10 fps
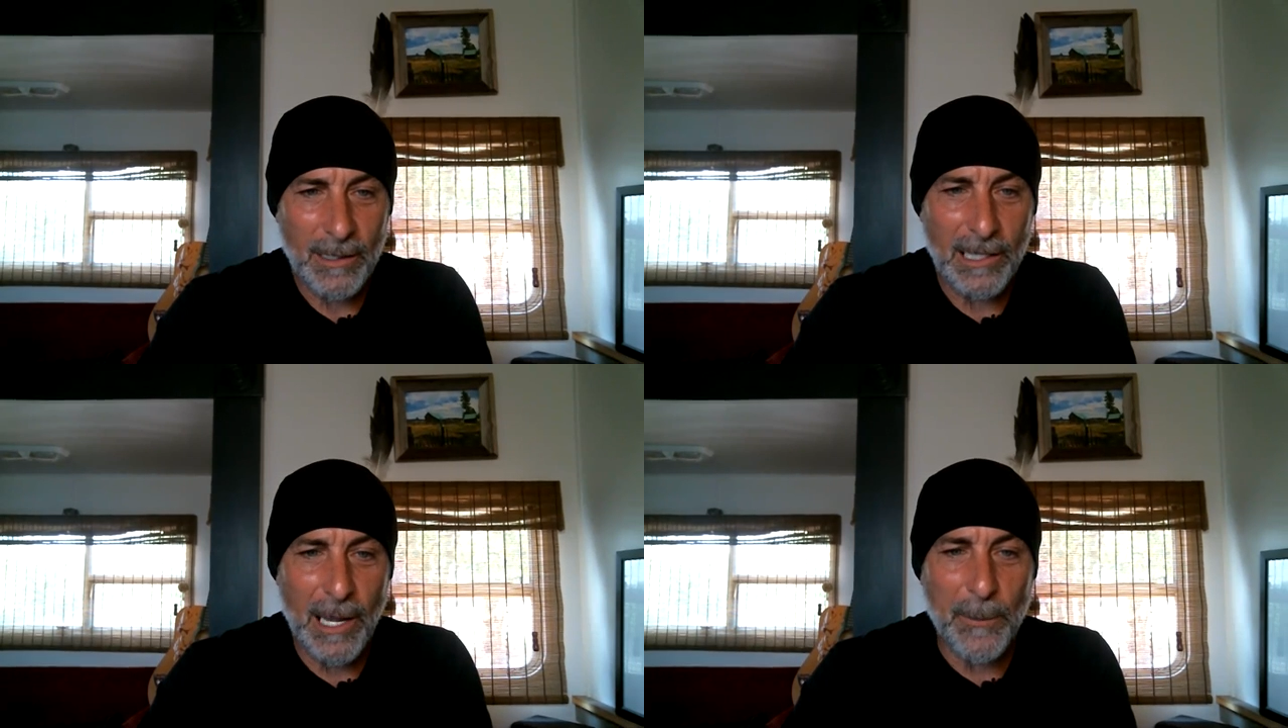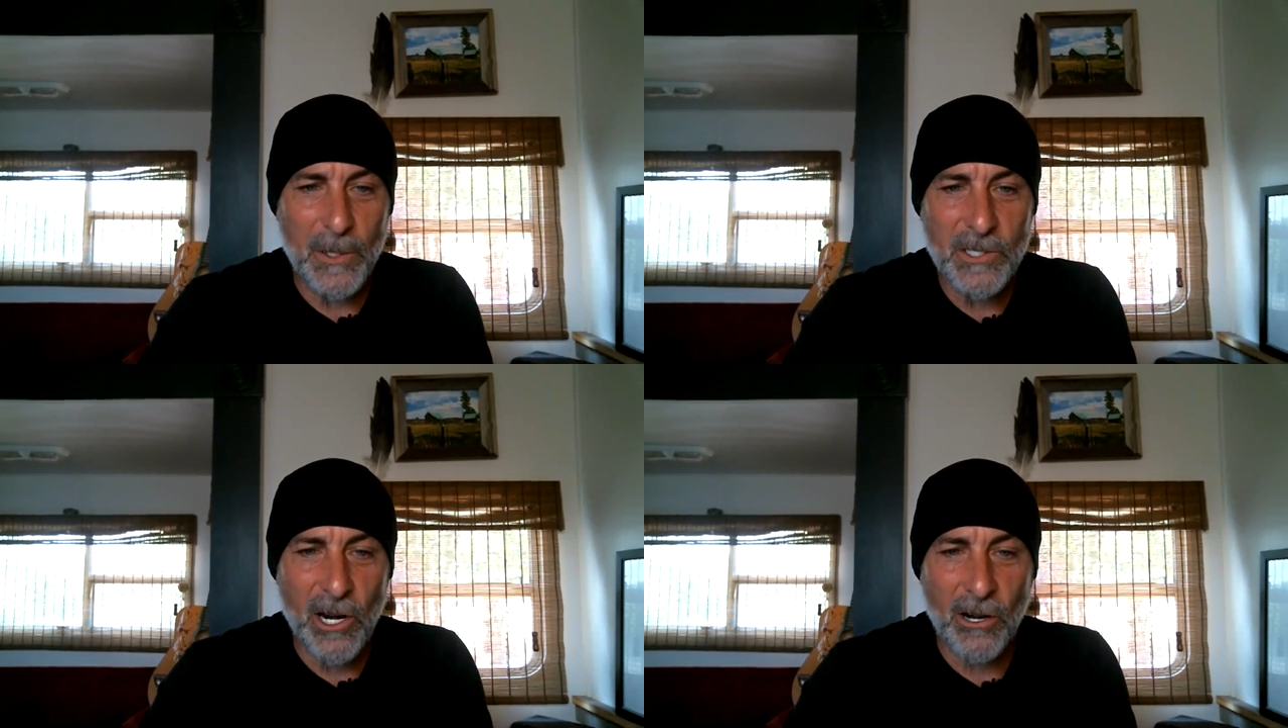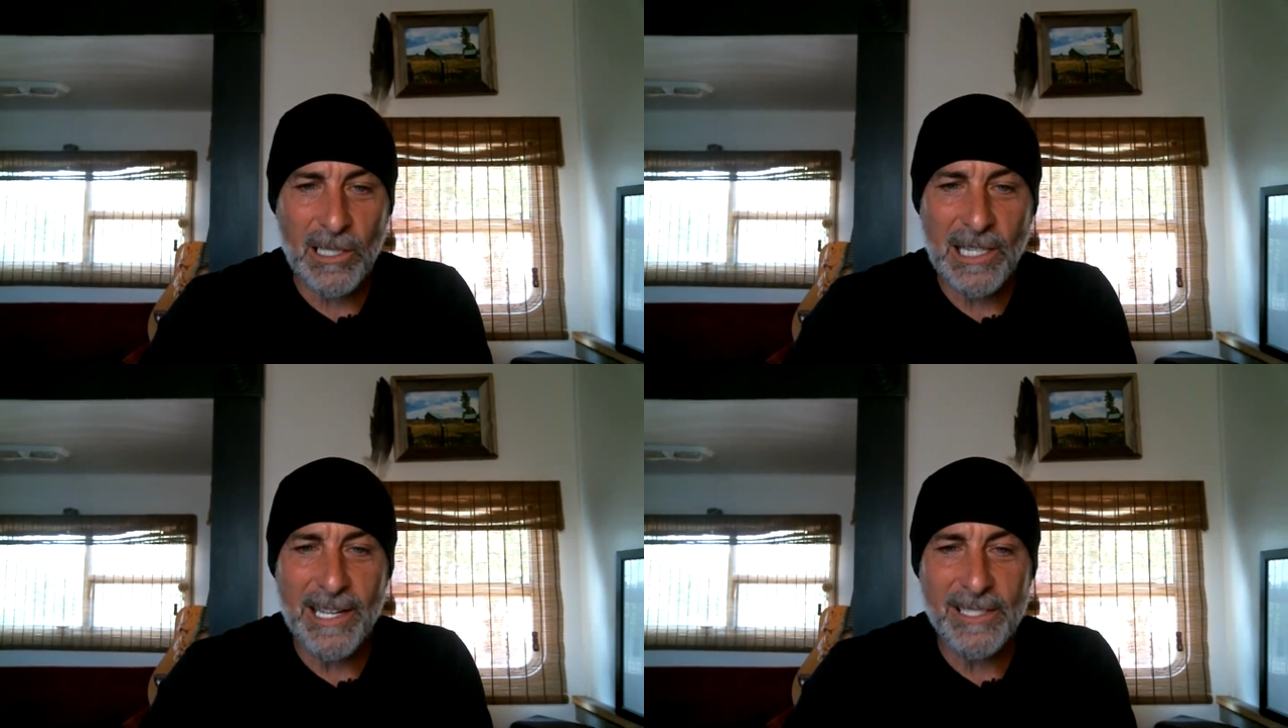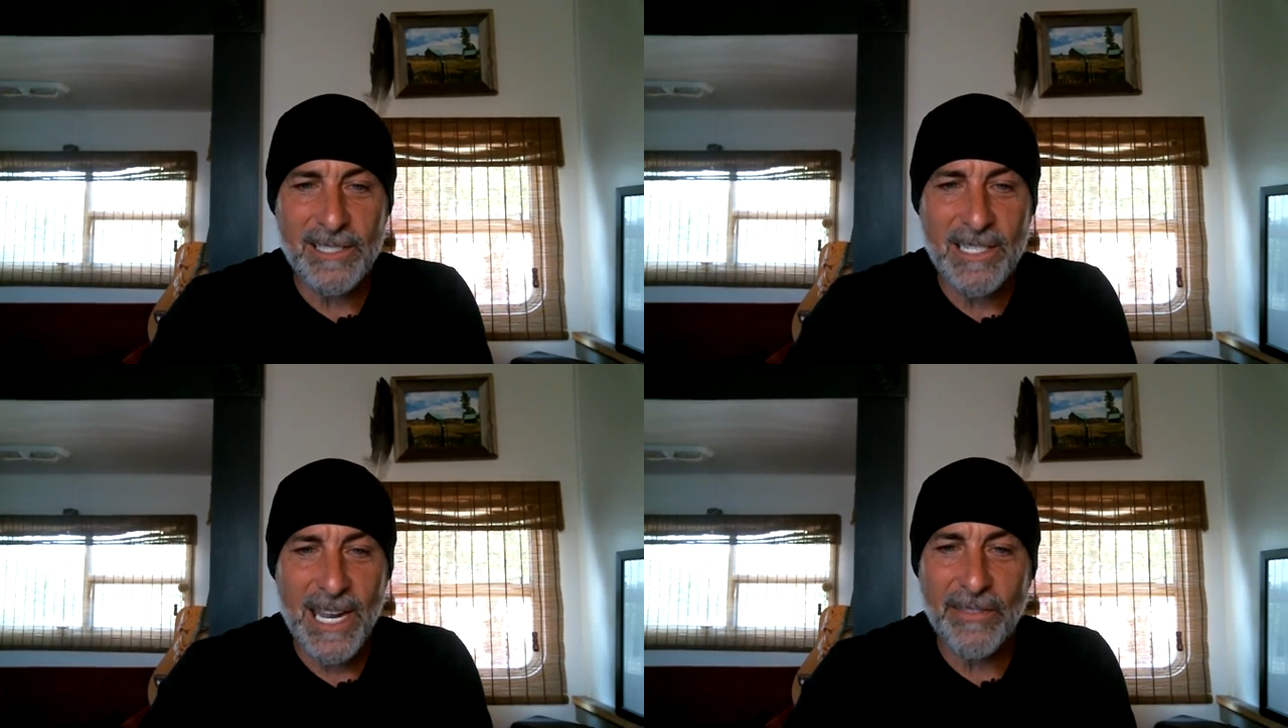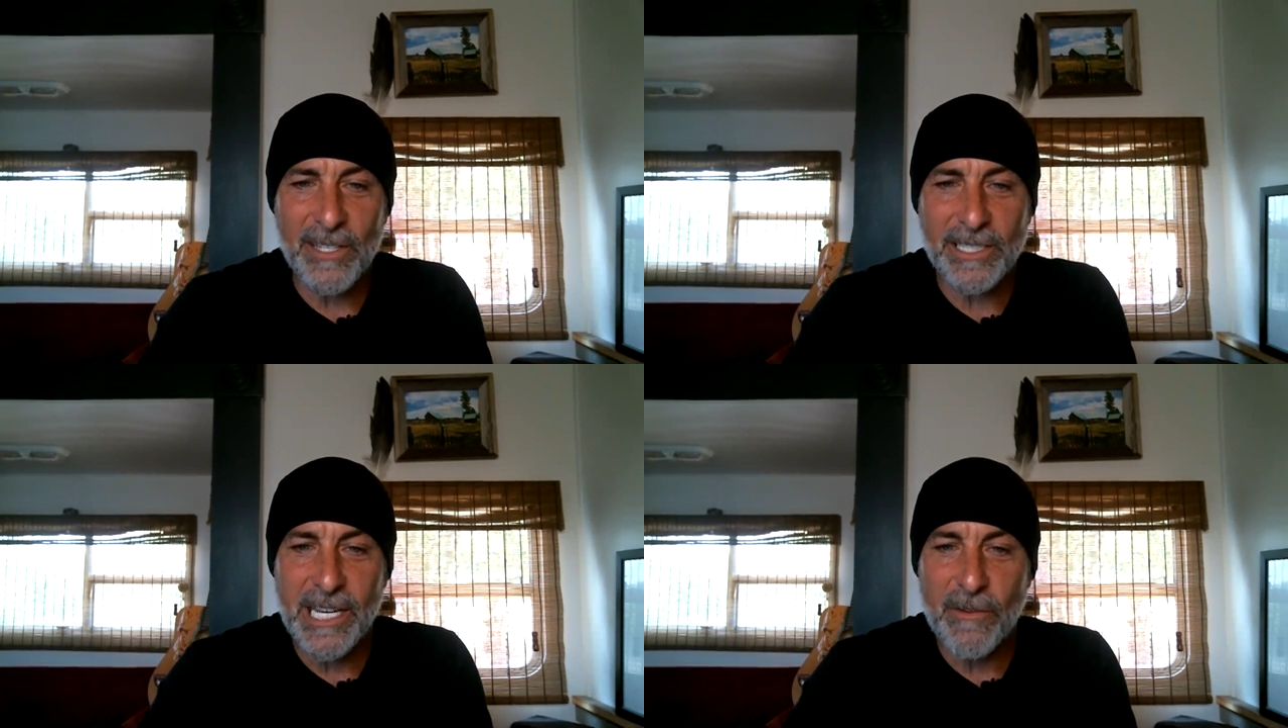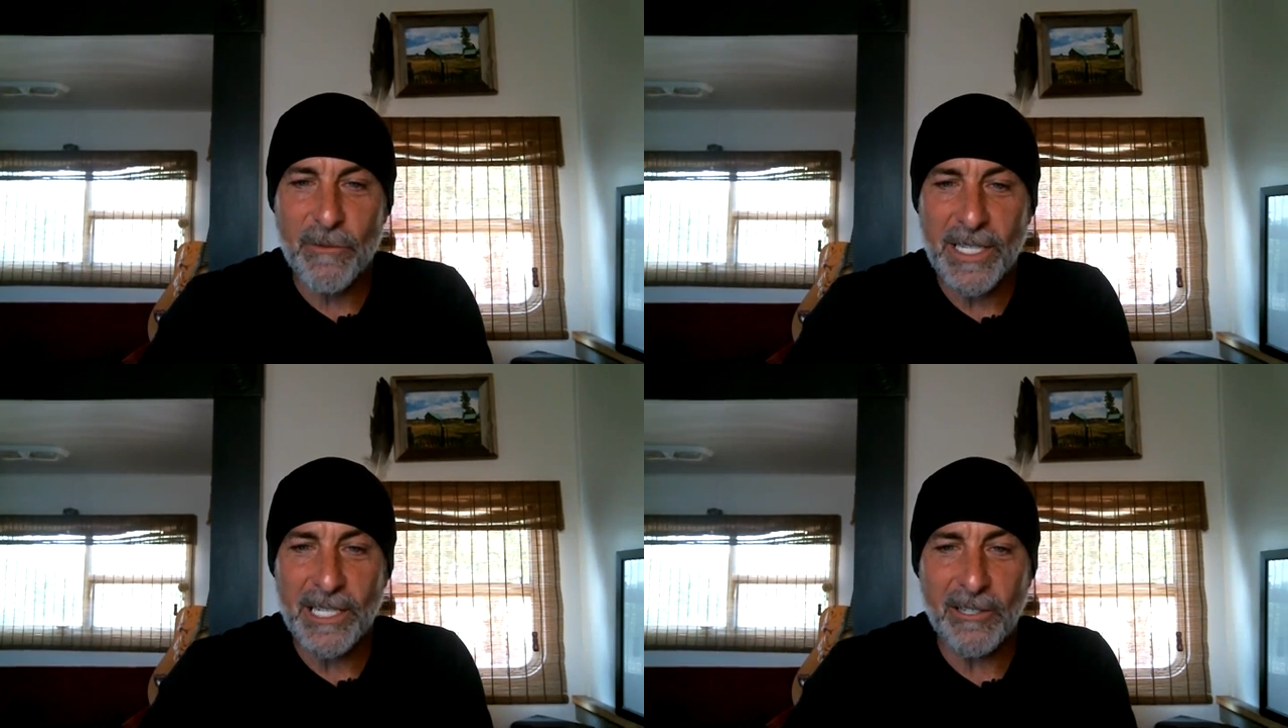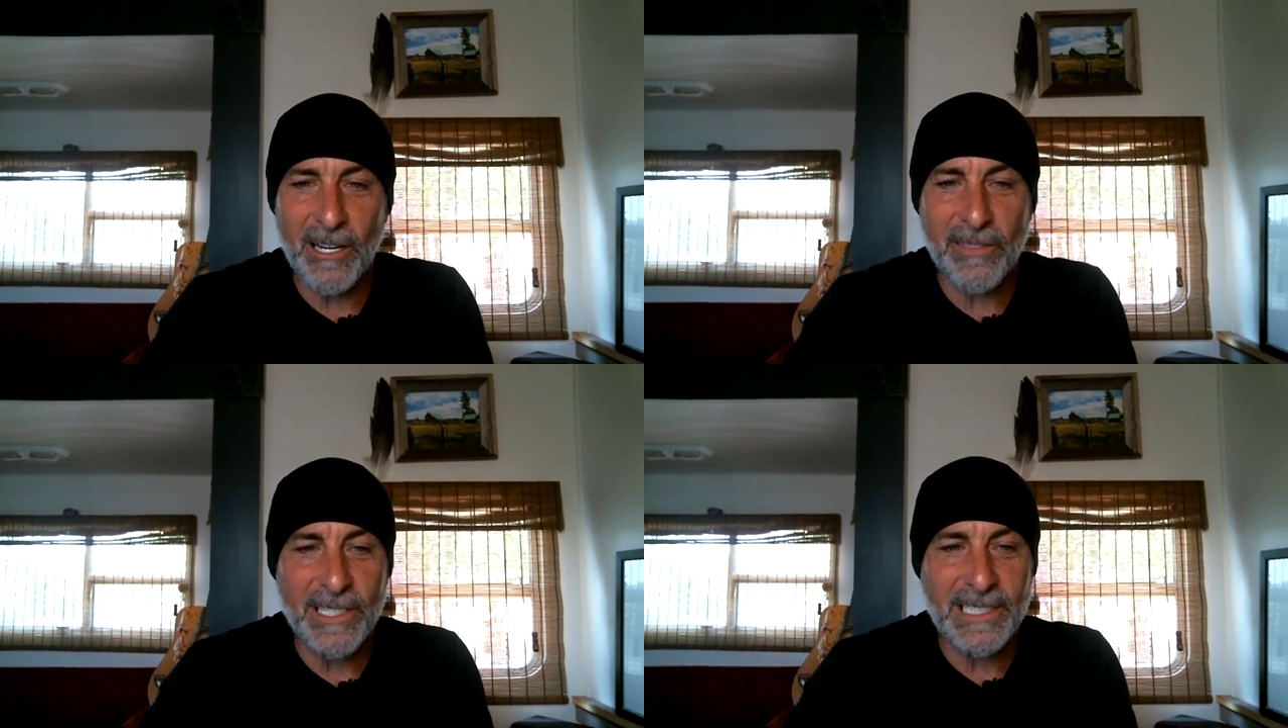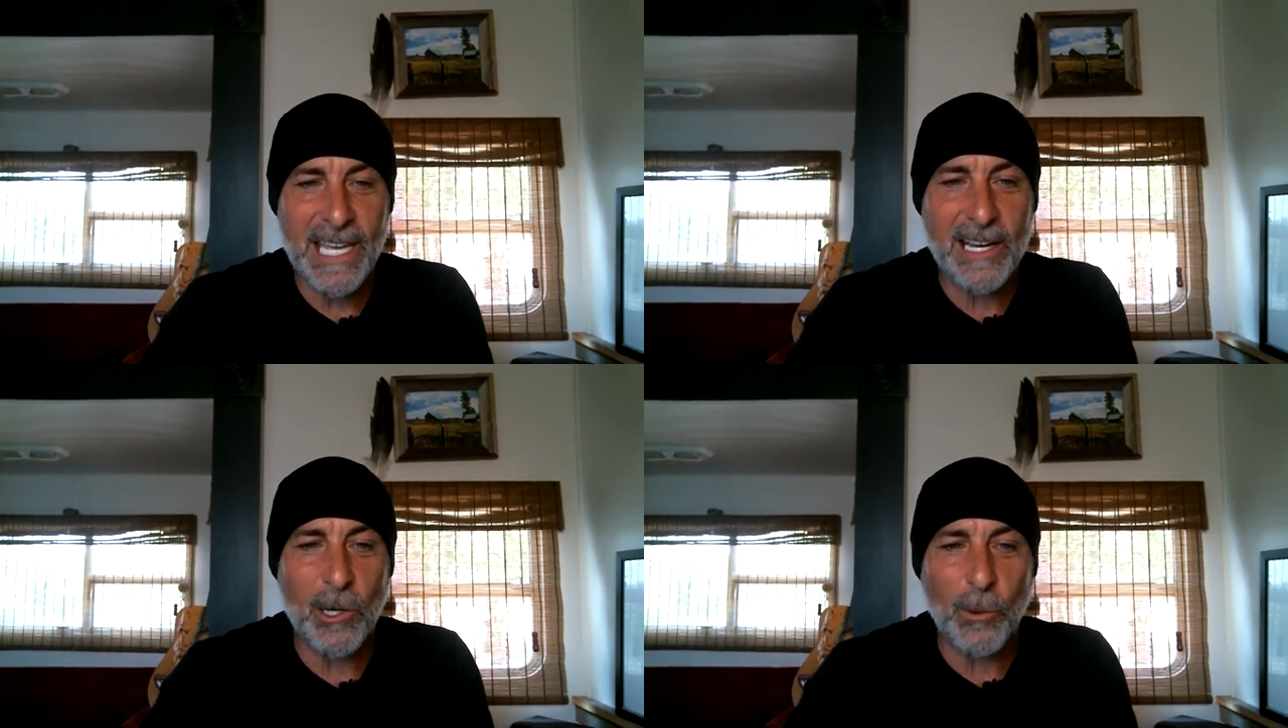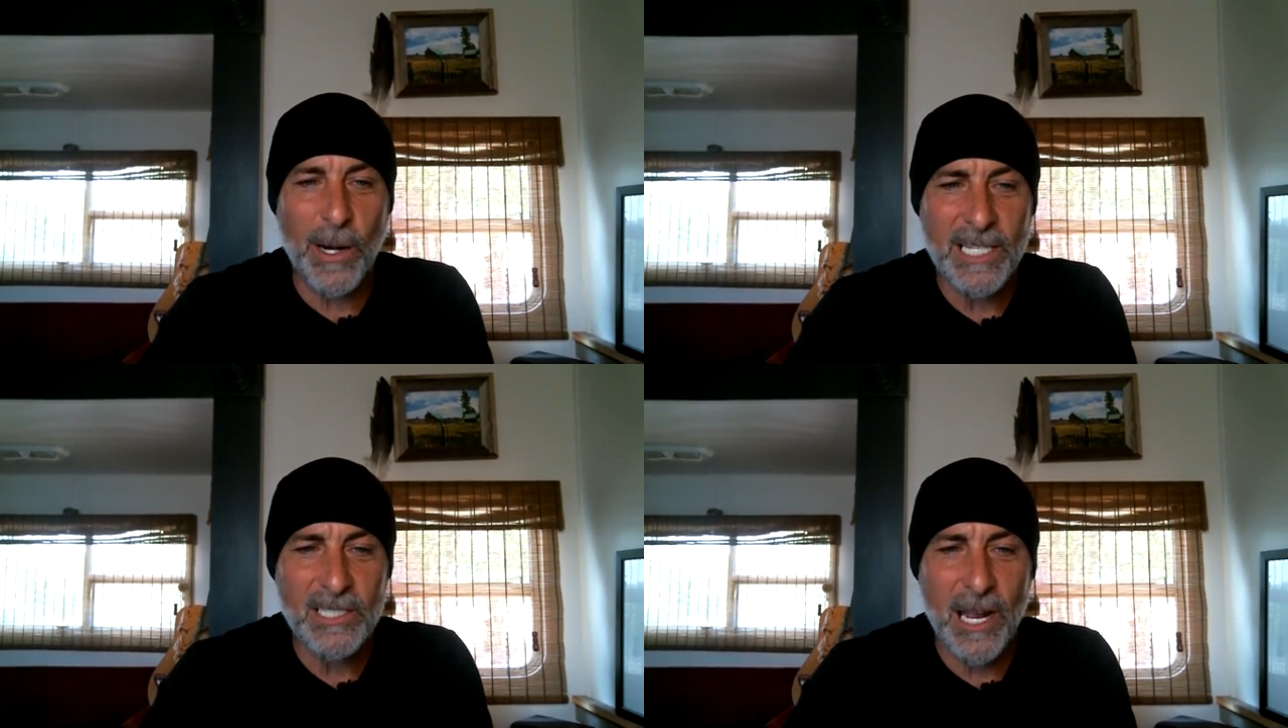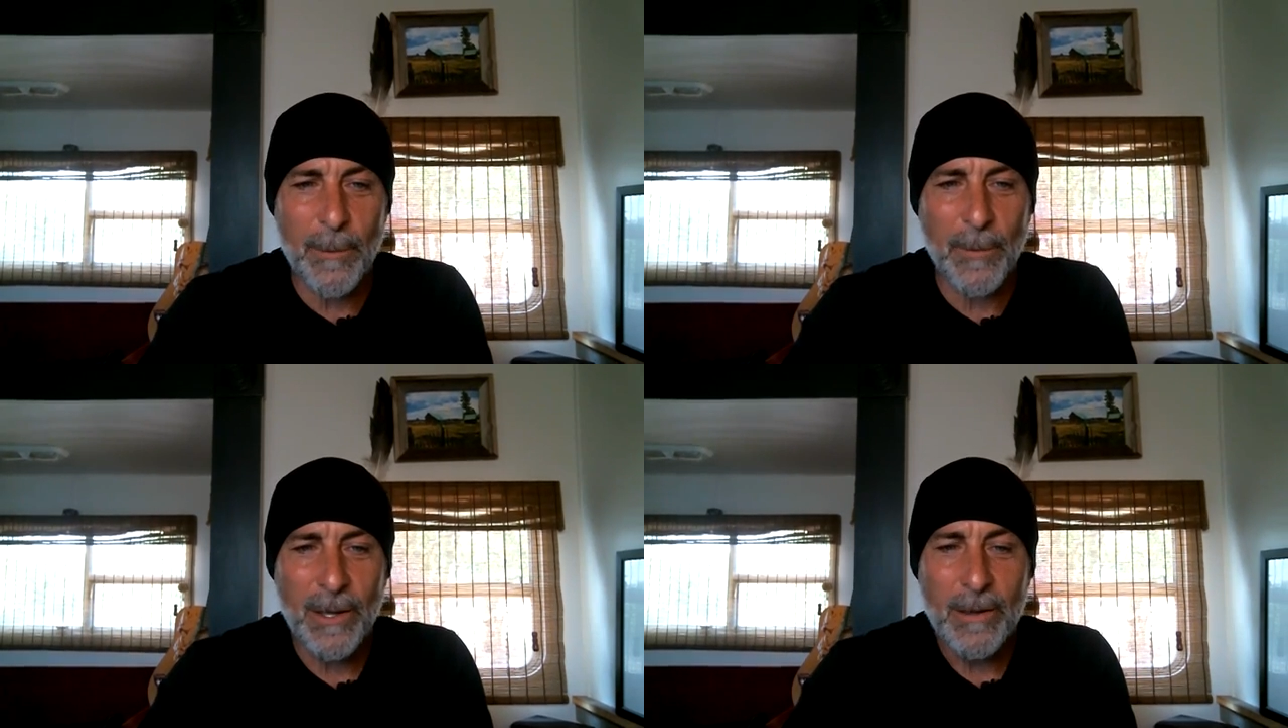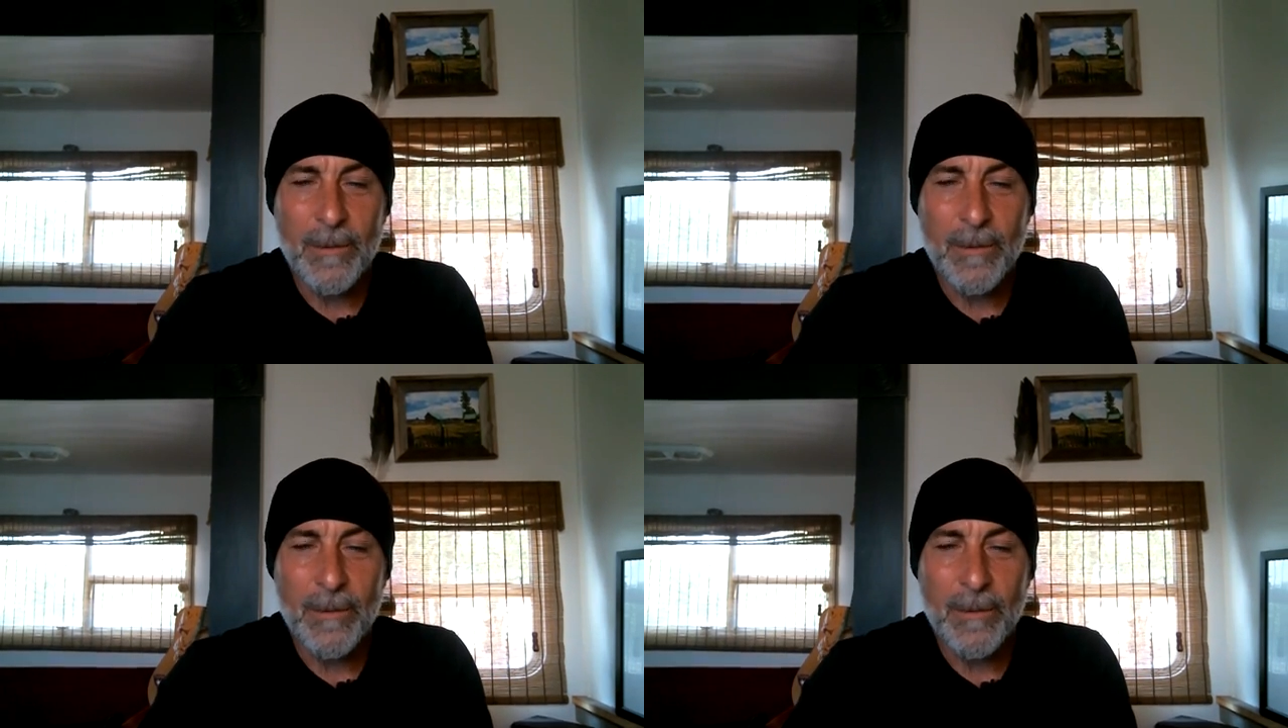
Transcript: Lepers are cleansed, and the deaf hear, and the dead are raised up,